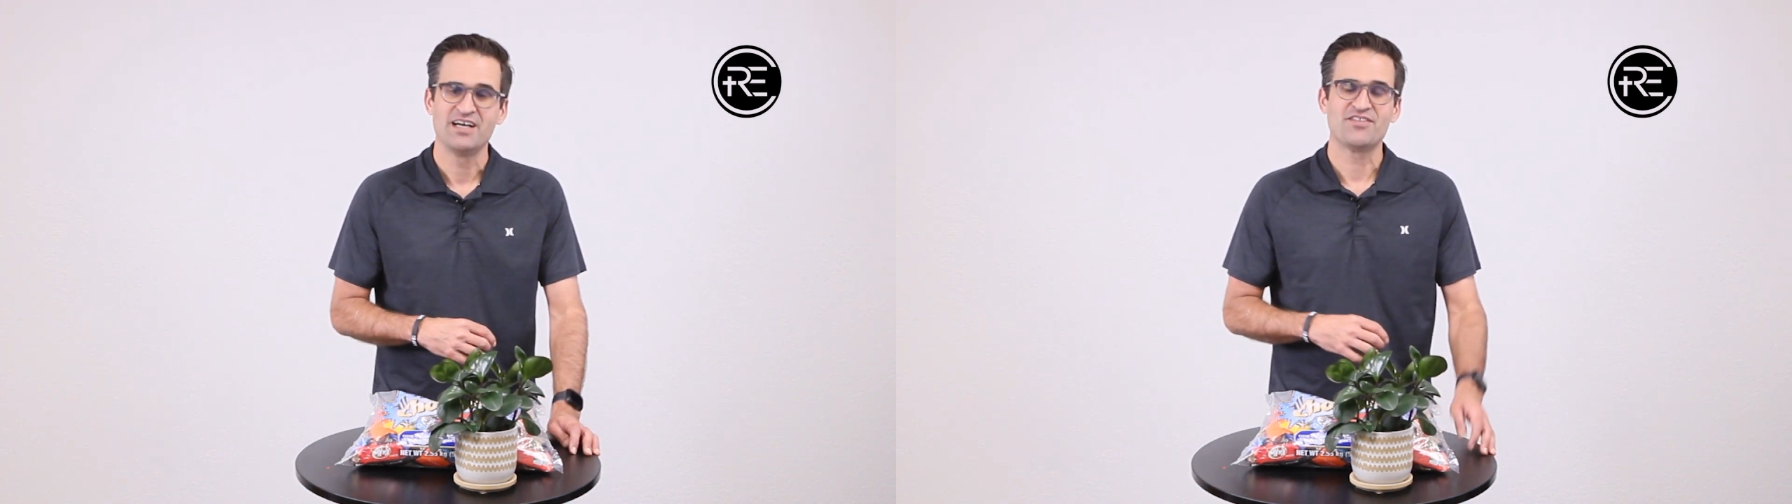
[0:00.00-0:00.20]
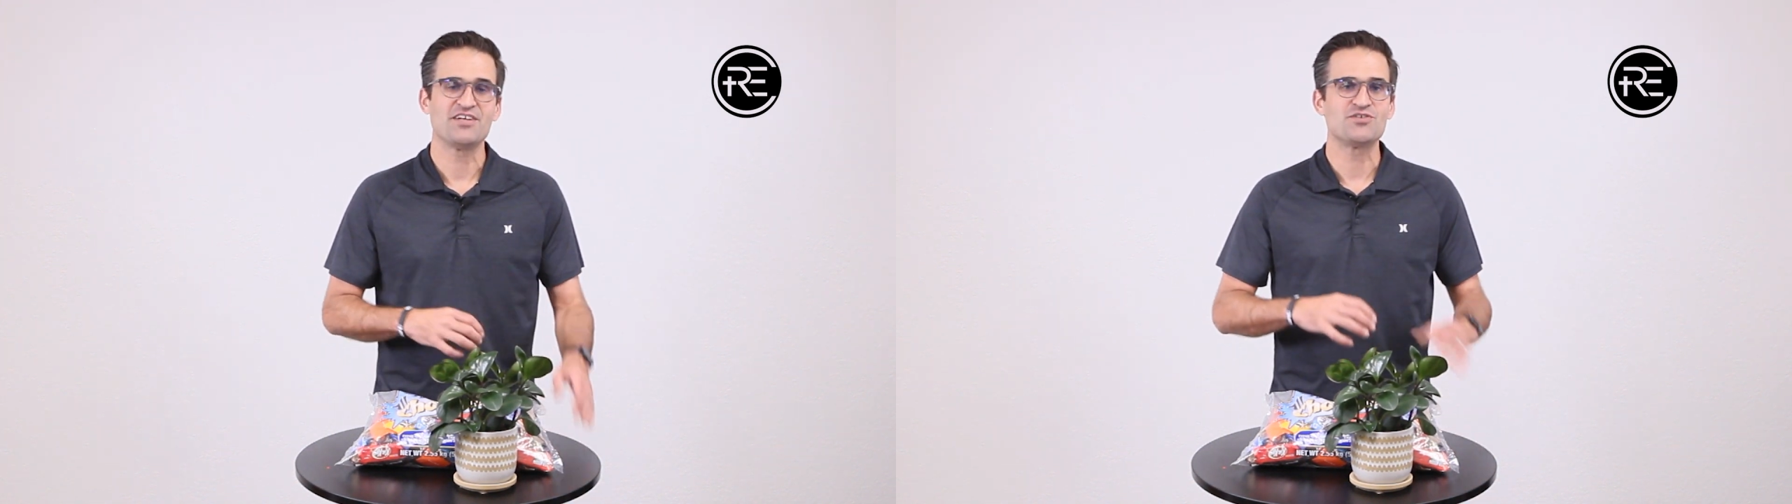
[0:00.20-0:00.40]

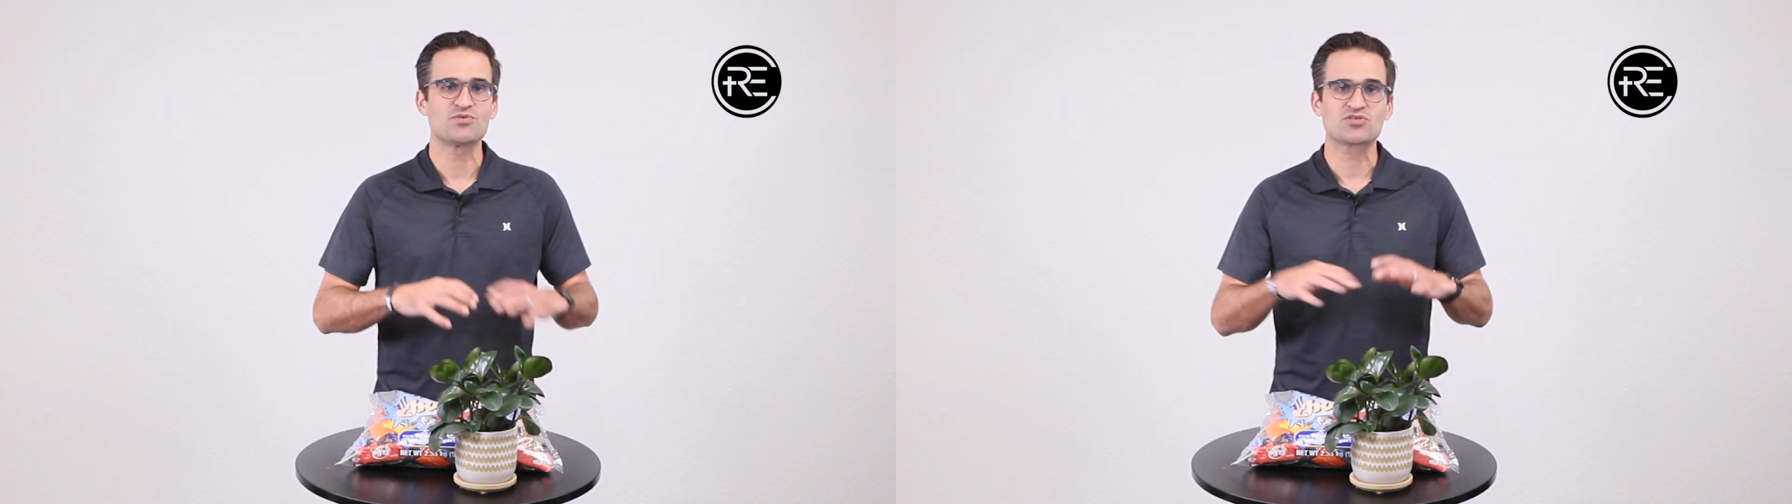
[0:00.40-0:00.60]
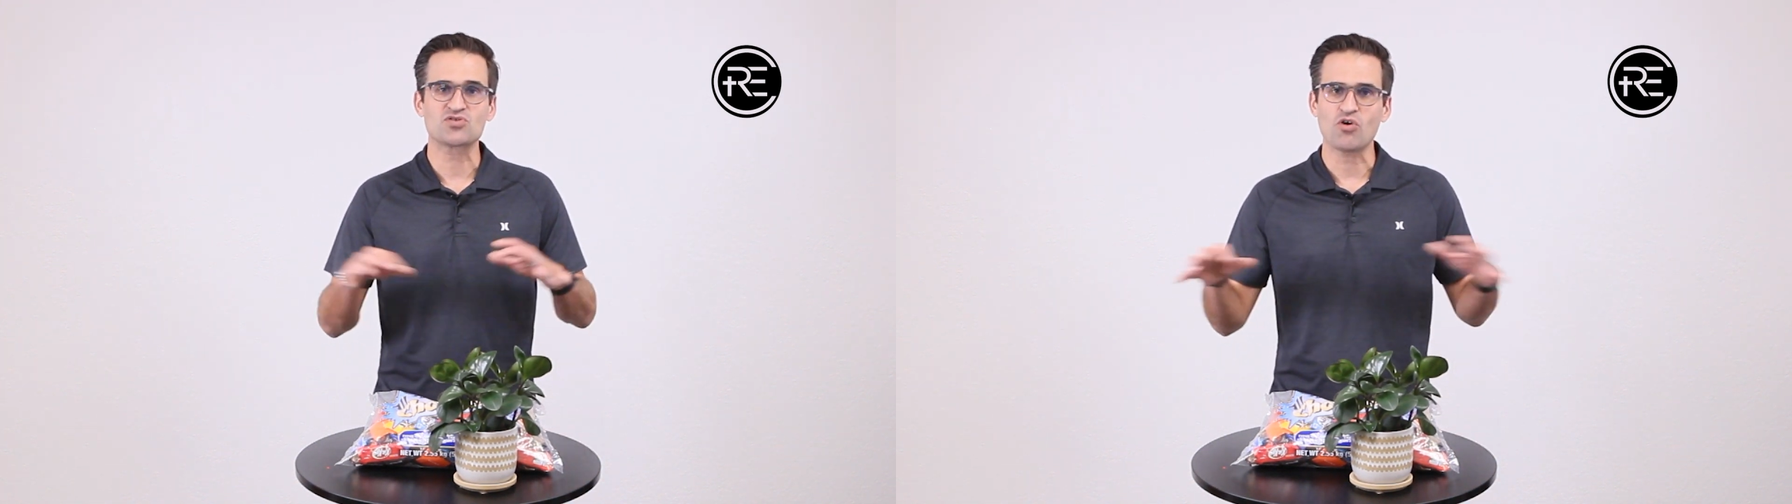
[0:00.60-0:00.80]
They do
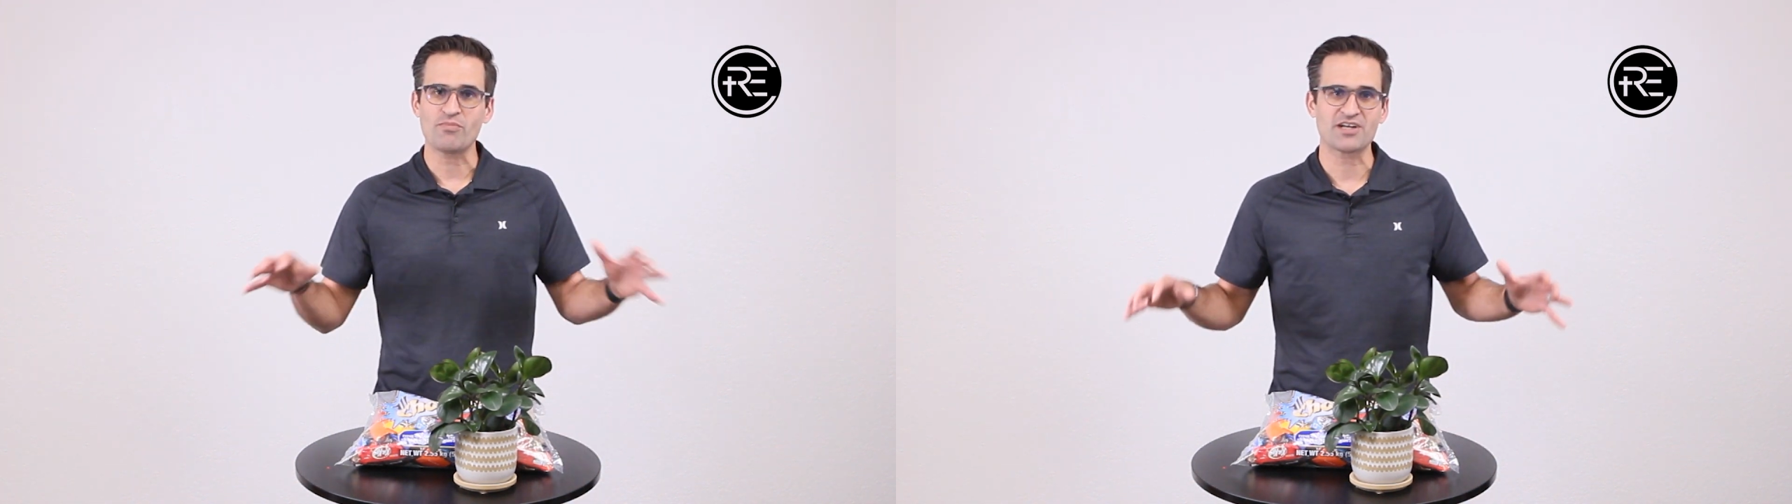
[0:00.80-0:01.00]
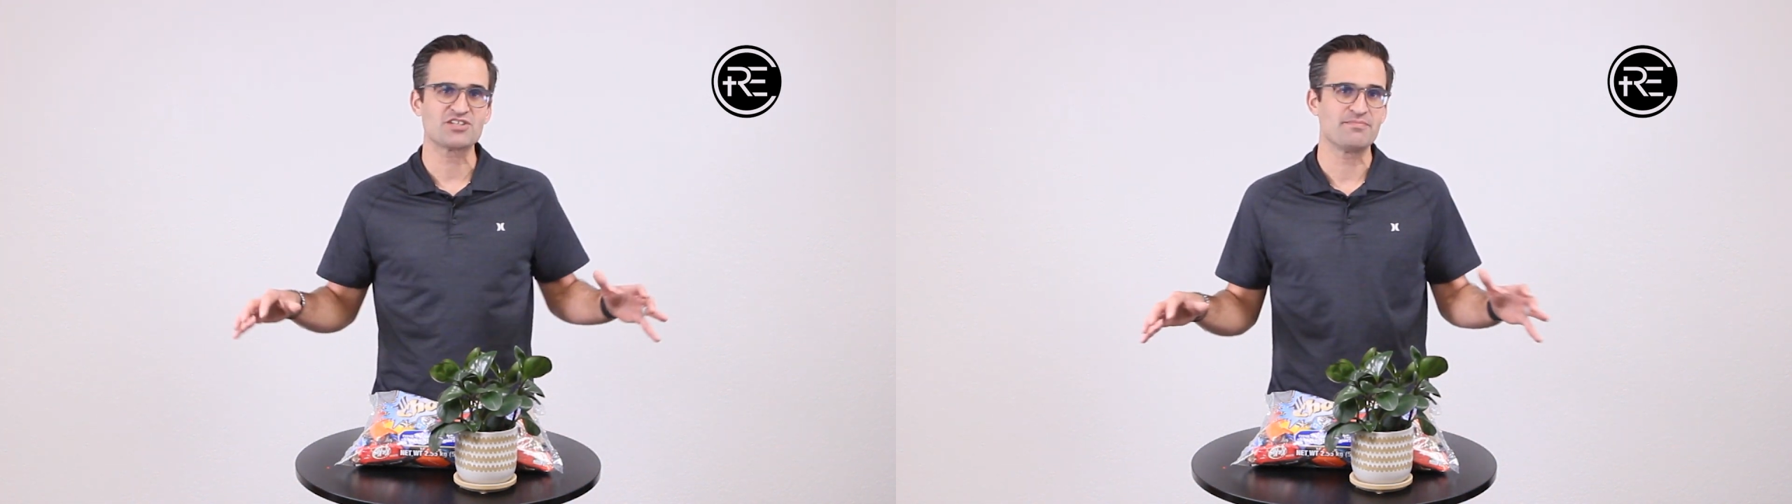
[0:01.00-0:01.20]
so
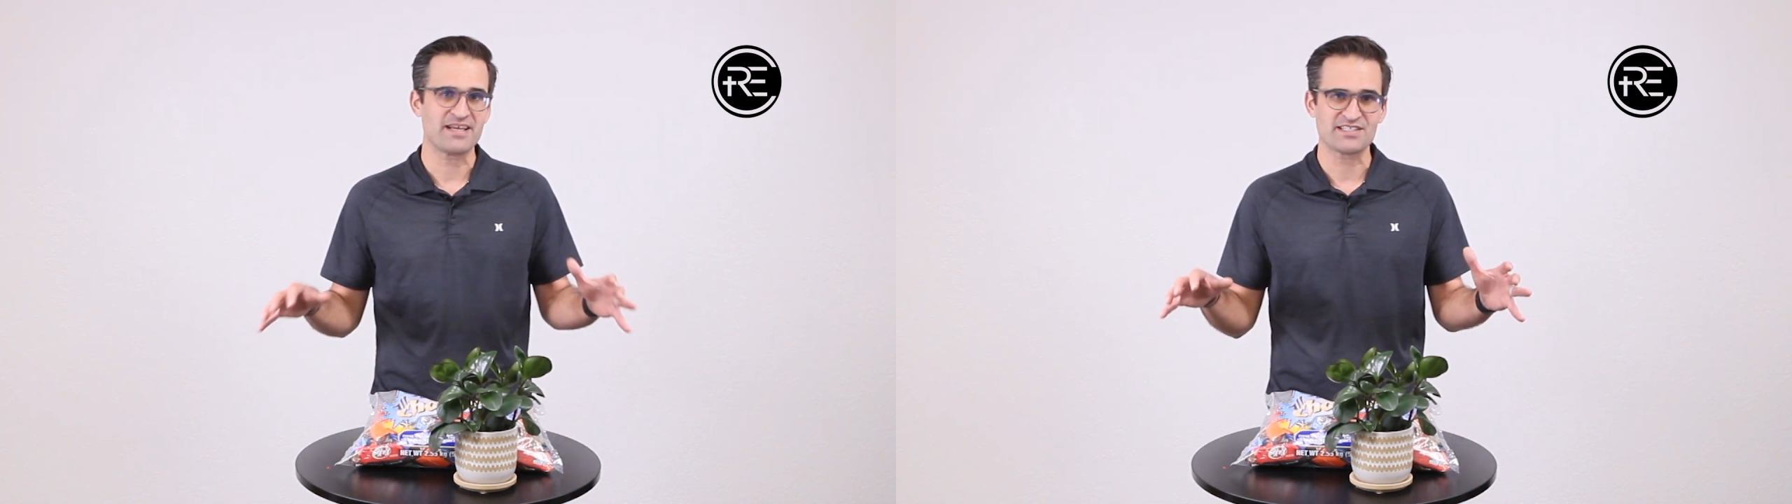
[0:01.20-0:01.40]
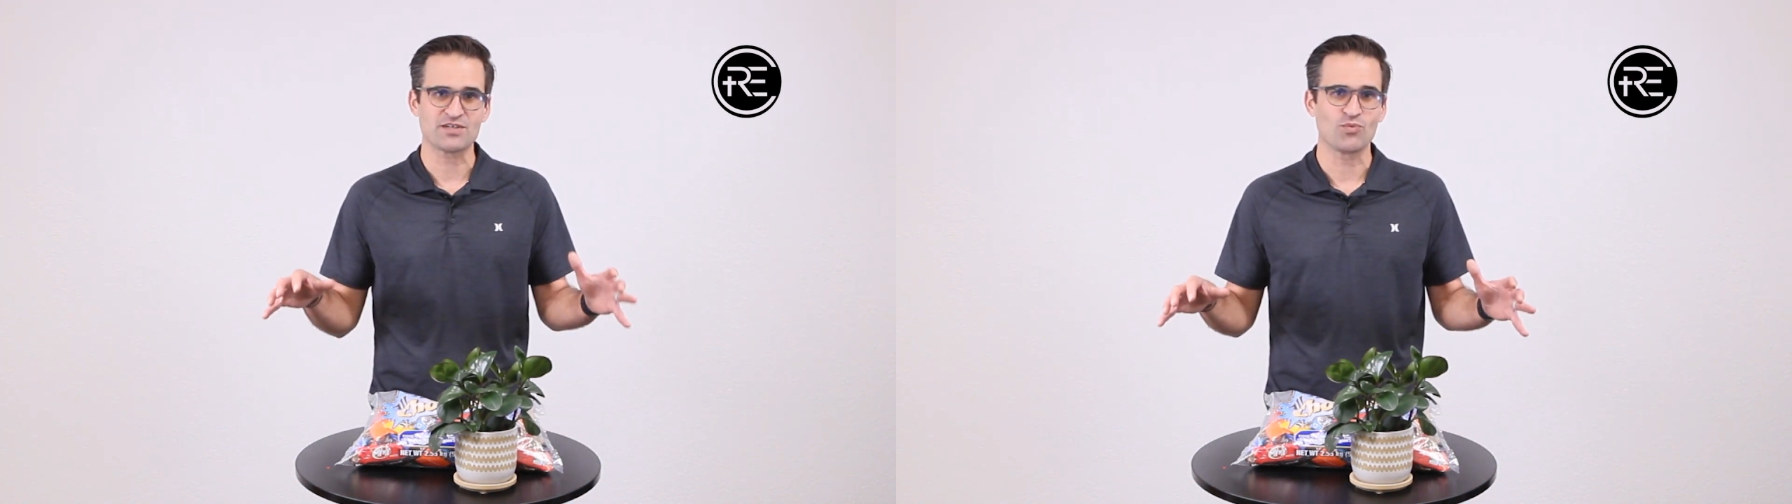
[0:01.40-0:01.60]
much
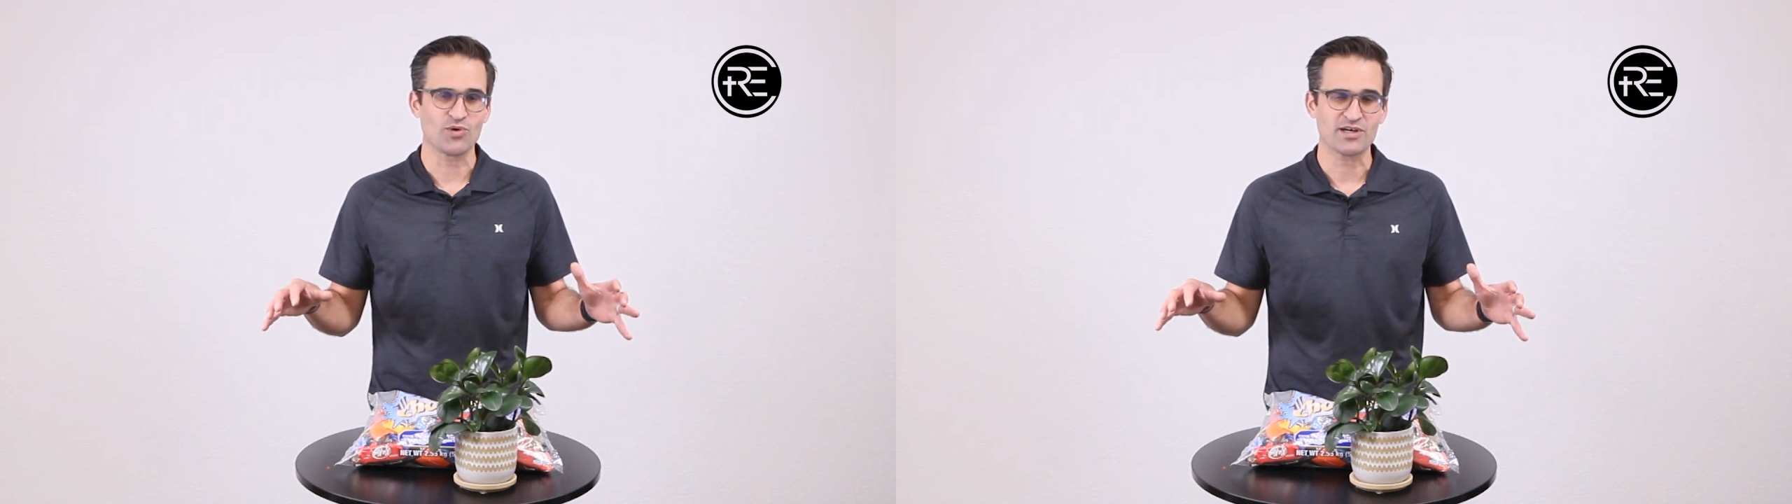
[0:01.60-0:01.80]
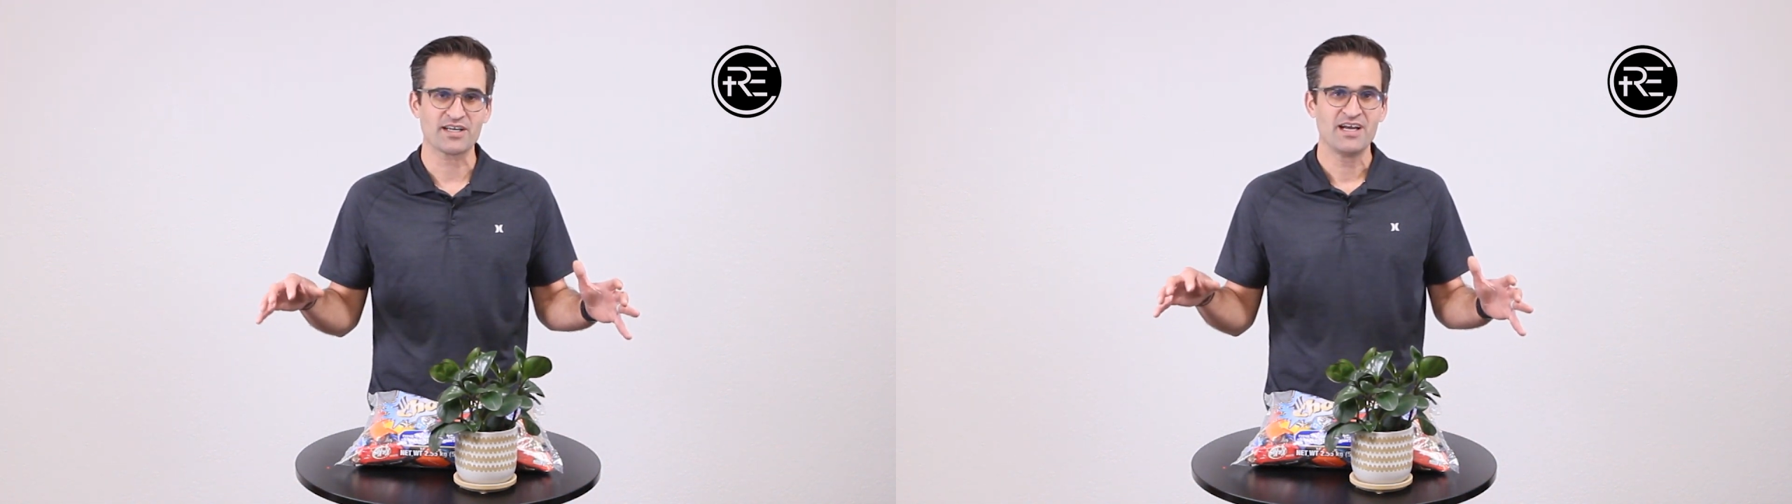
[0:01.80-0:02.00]
amazing
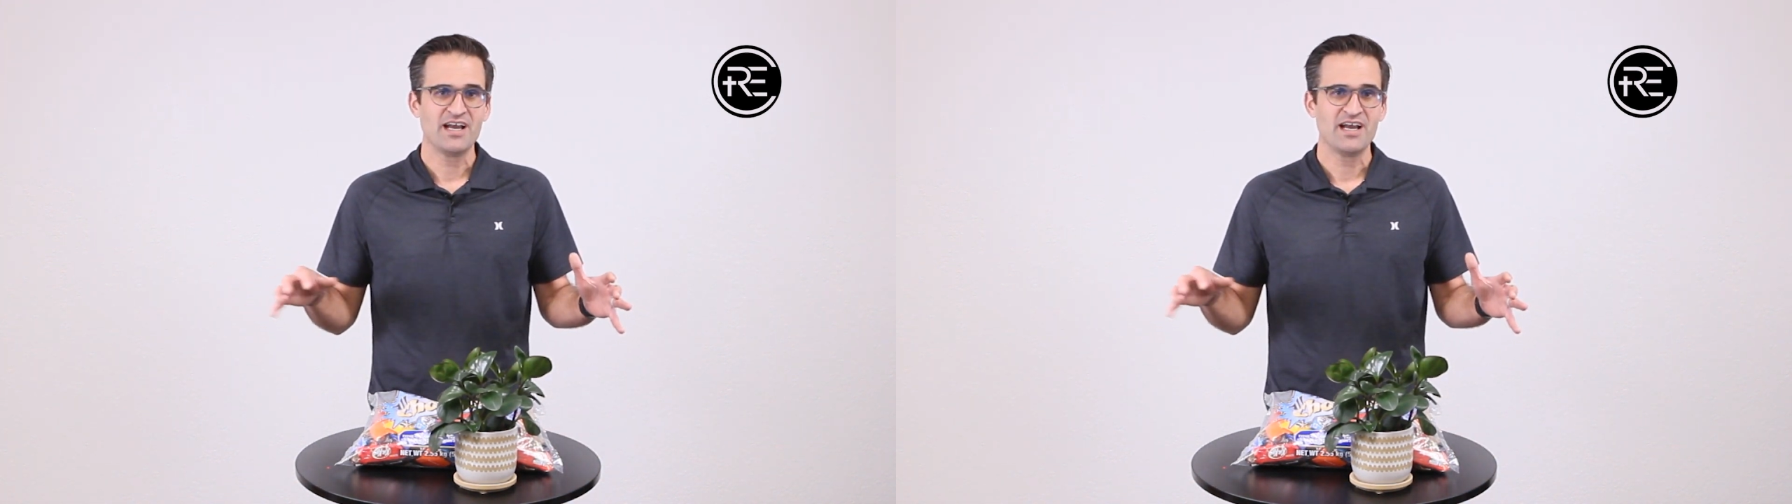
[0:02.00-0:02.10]
work.